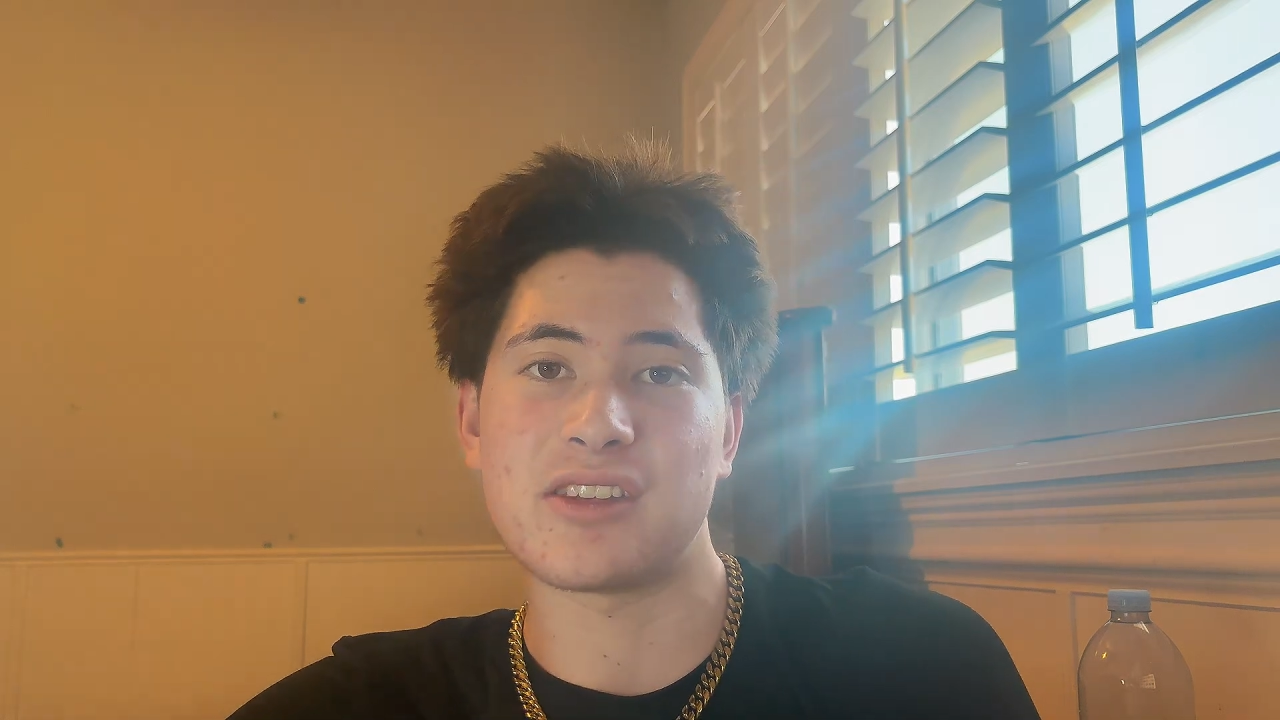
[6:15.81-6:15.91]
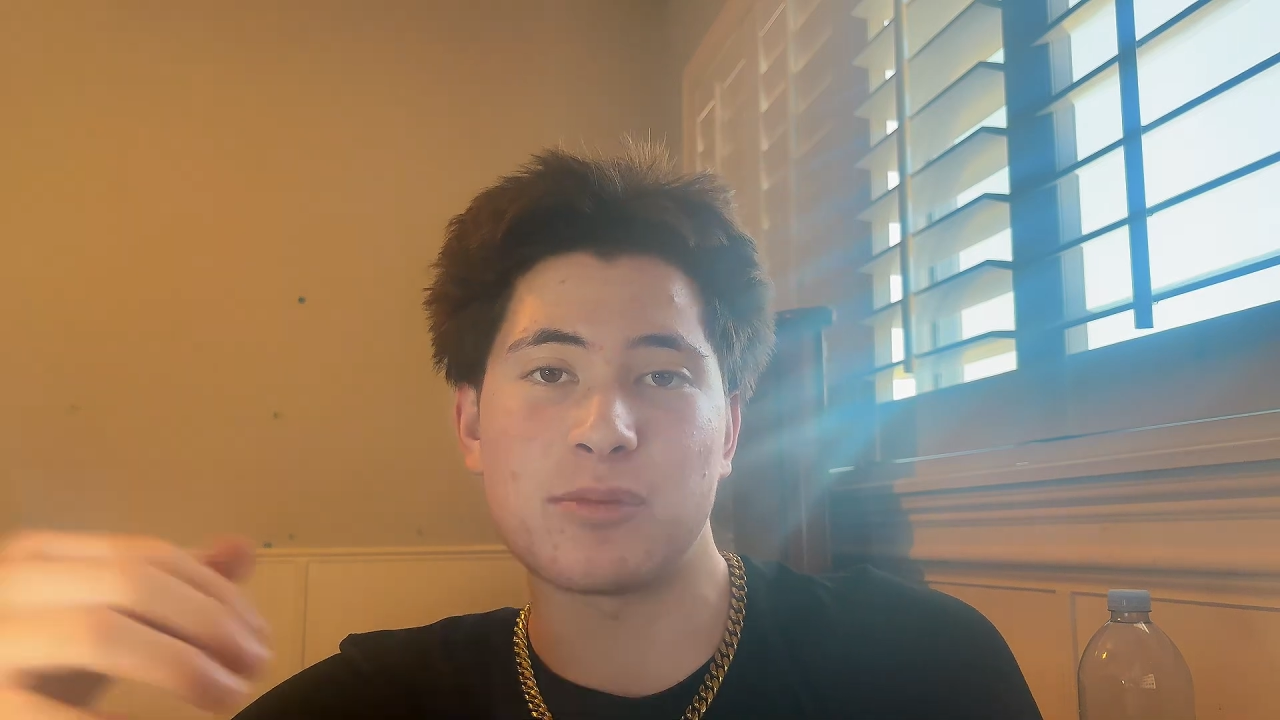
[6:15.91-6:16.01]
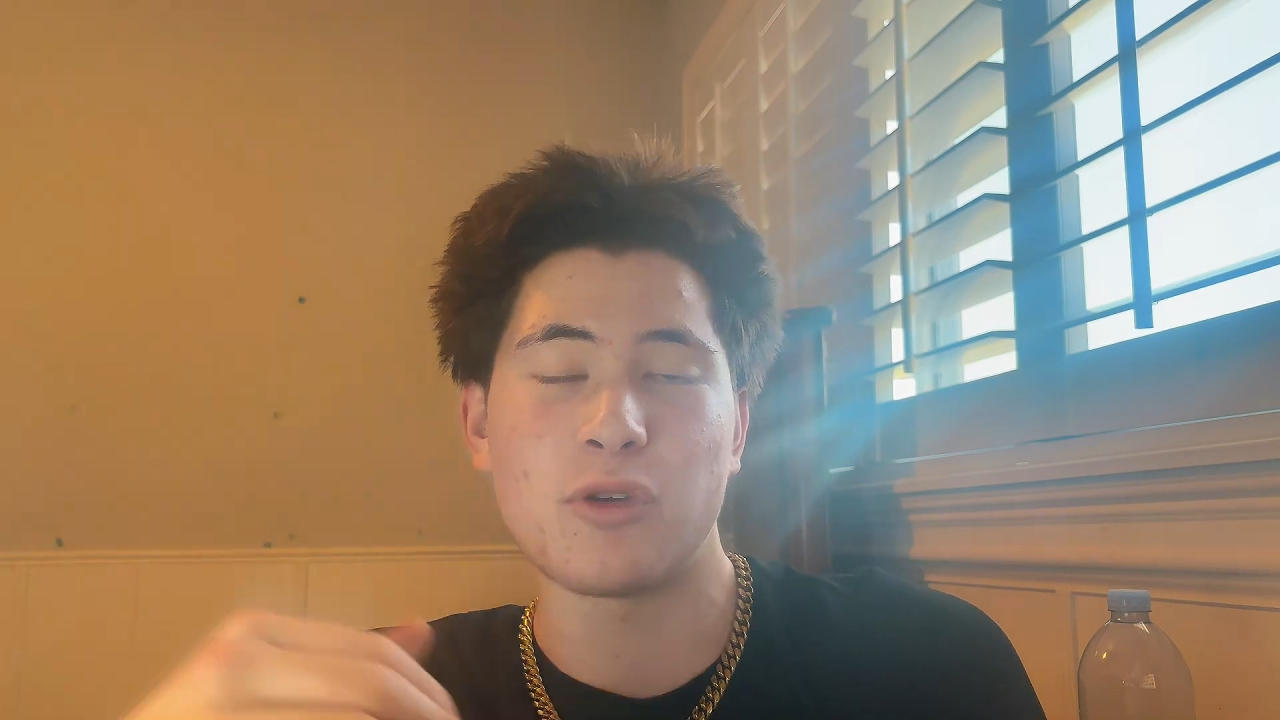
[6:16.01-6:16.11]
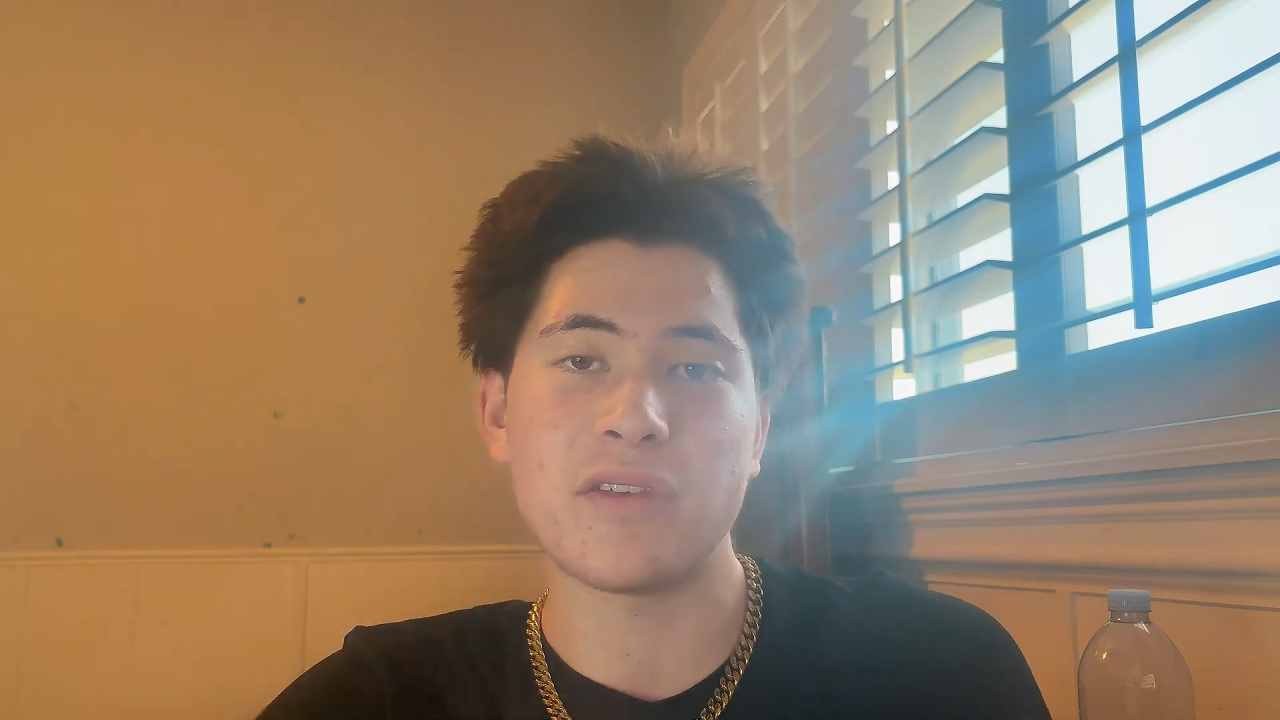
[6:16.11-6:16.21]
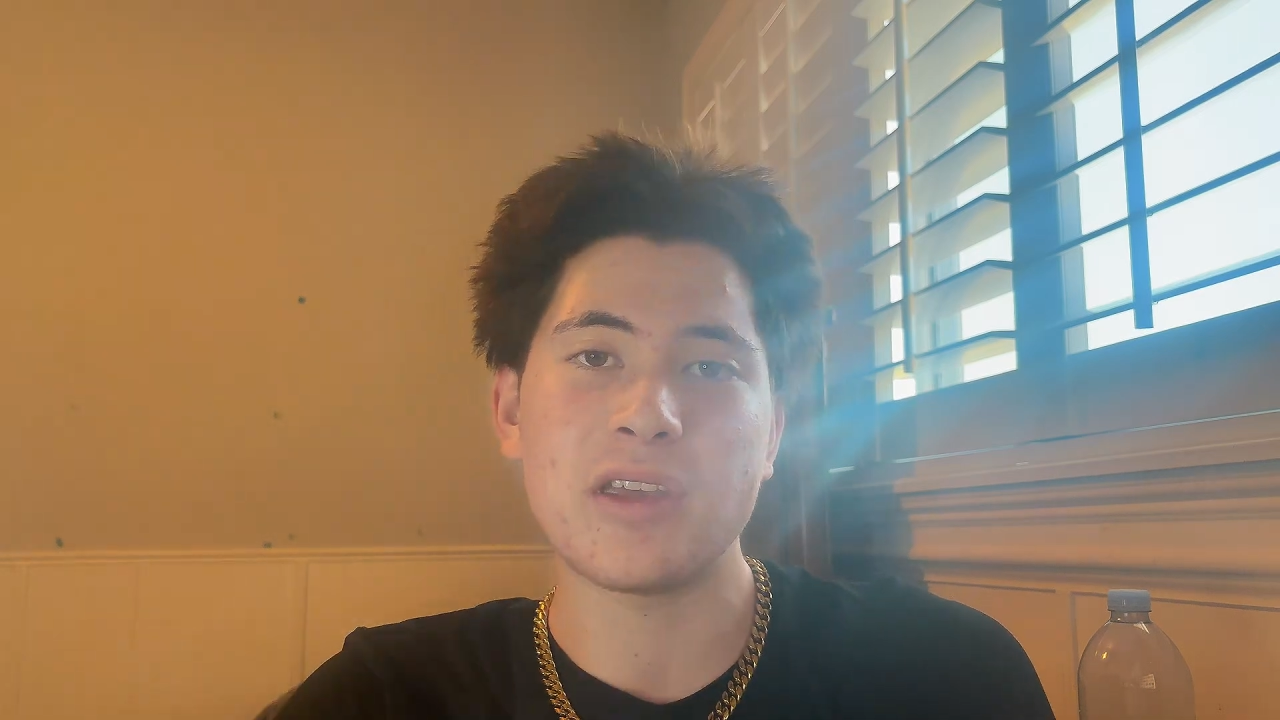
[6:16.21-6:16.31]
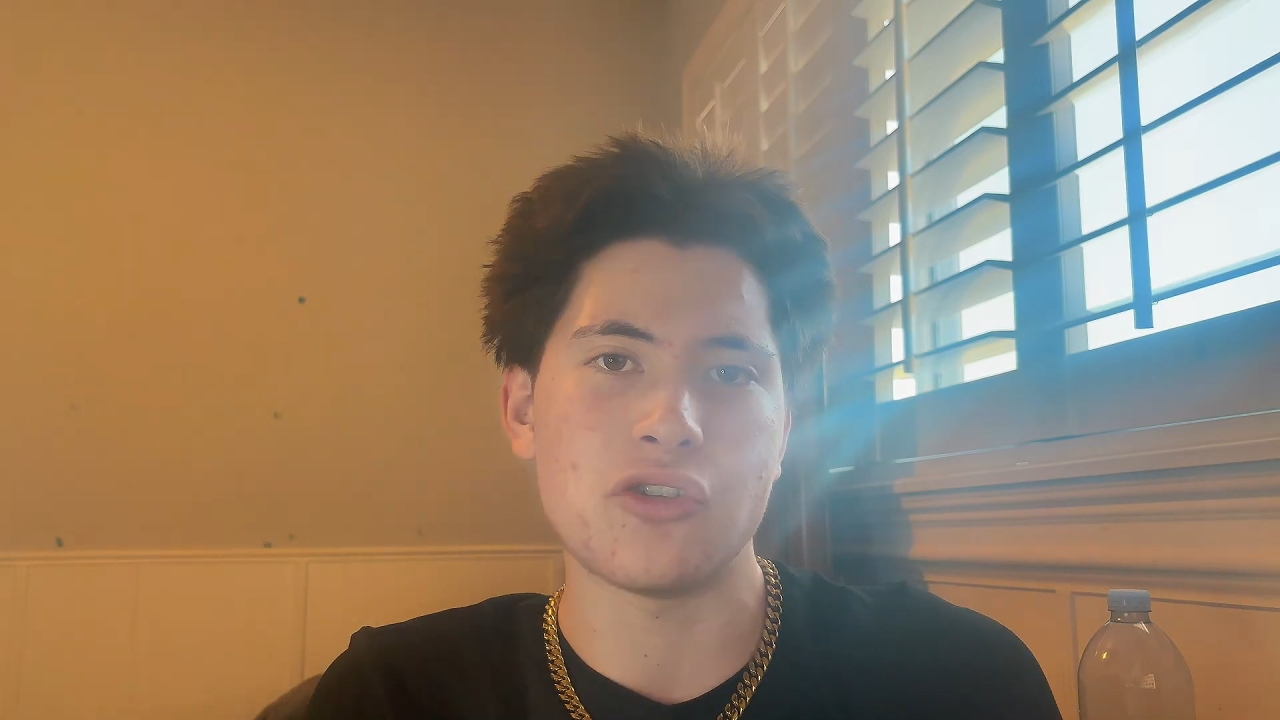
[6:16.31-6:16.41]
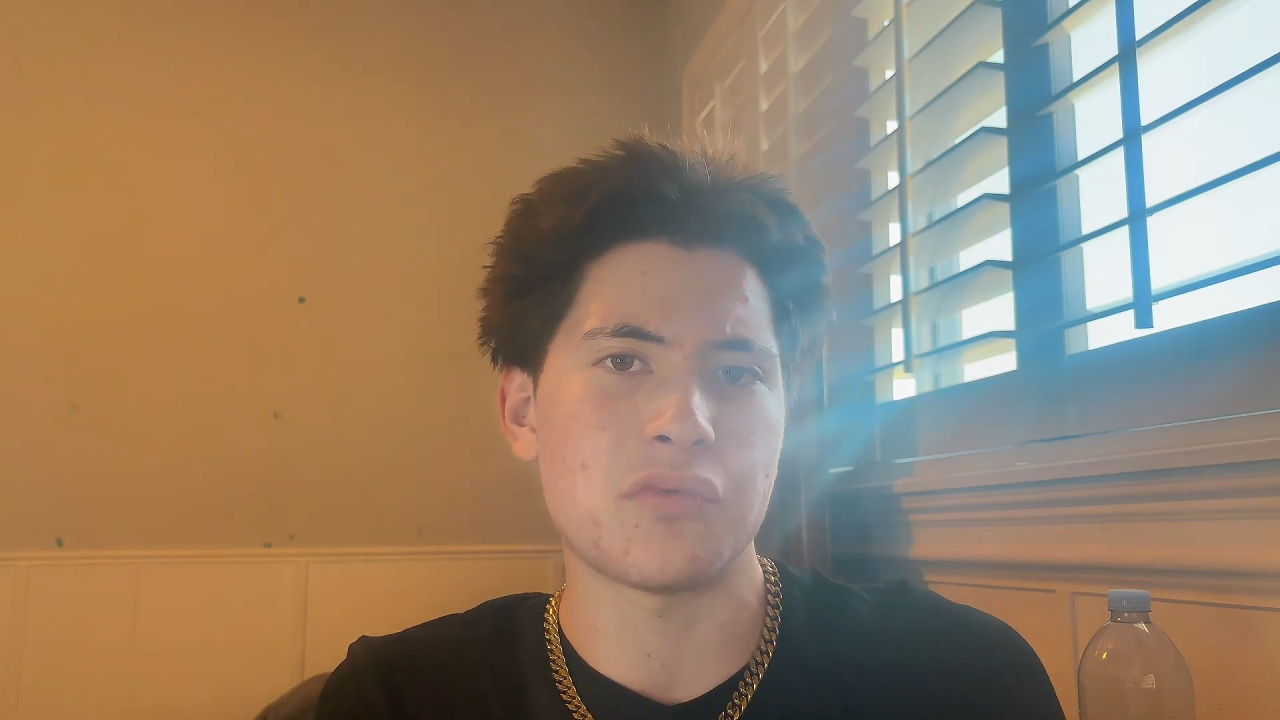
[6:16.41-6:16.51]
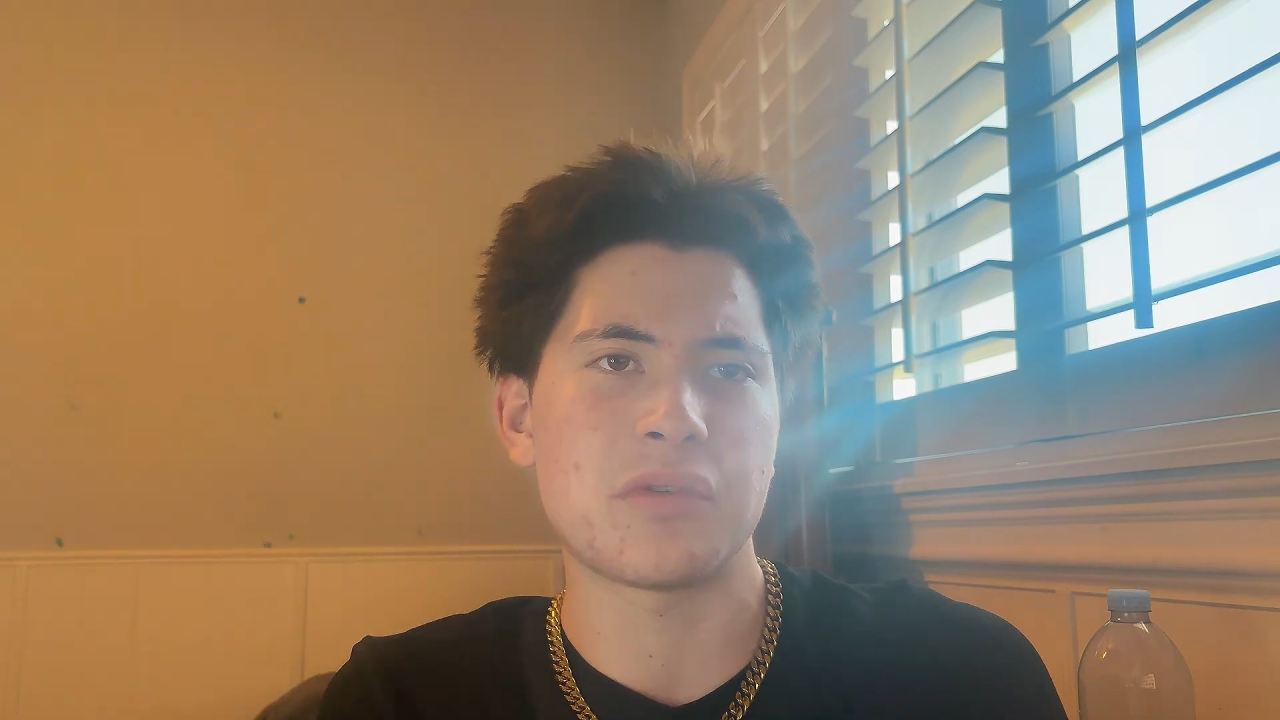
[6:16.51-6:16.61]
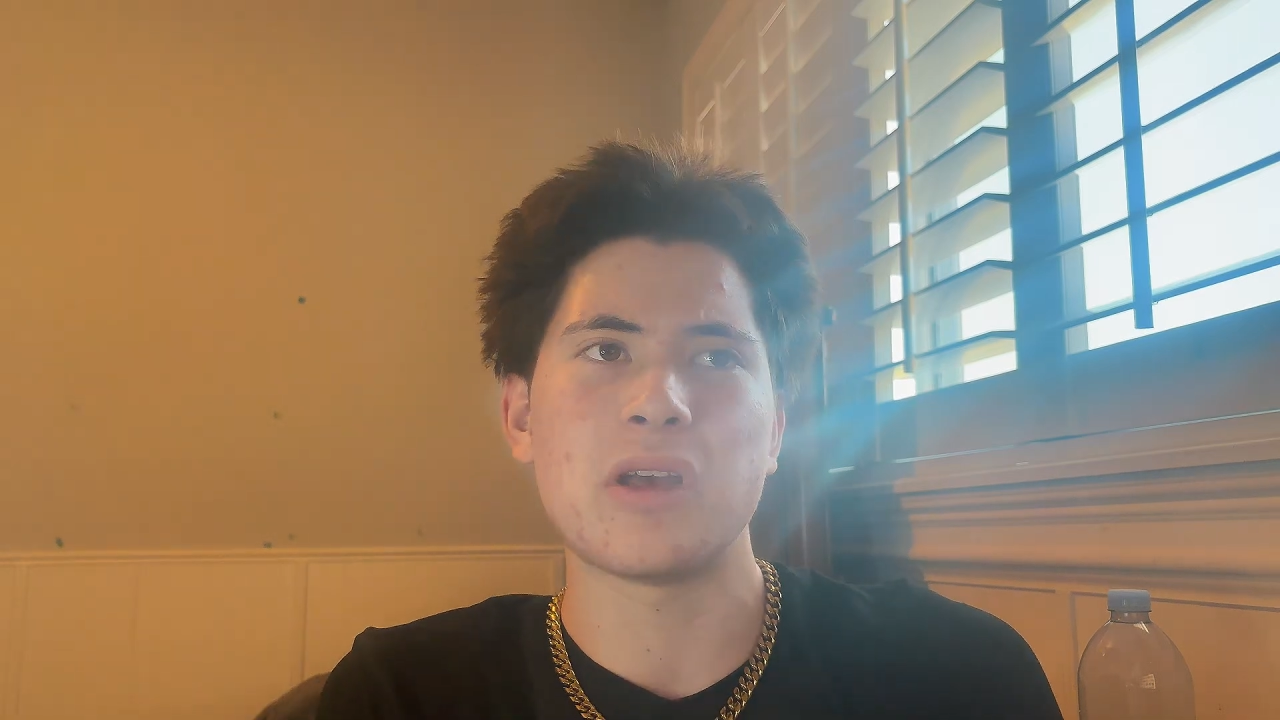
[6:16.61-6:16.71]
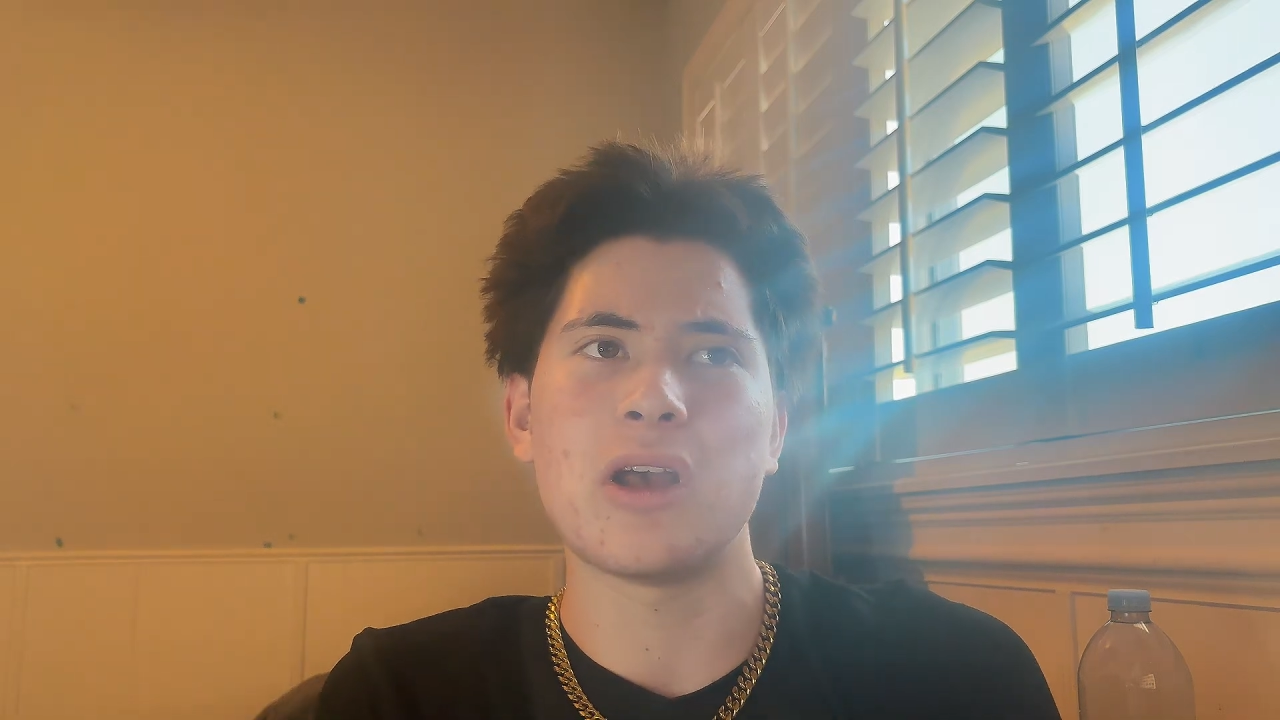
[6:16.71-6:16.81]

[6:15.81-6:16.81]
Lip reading: this movie, and you